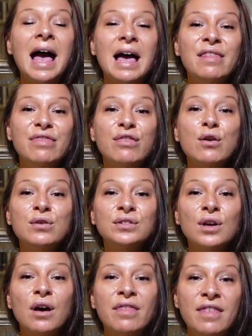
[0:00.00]
and those
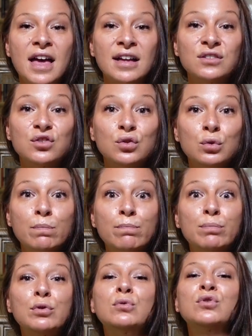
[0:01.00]
are there to
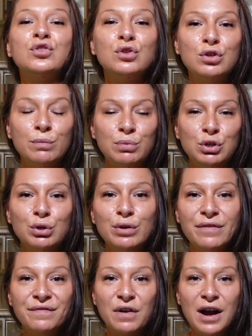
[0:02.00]
boost the
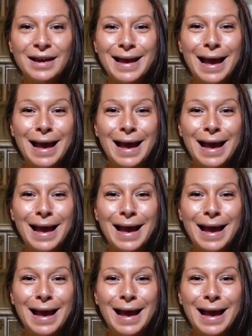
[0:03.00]
purifying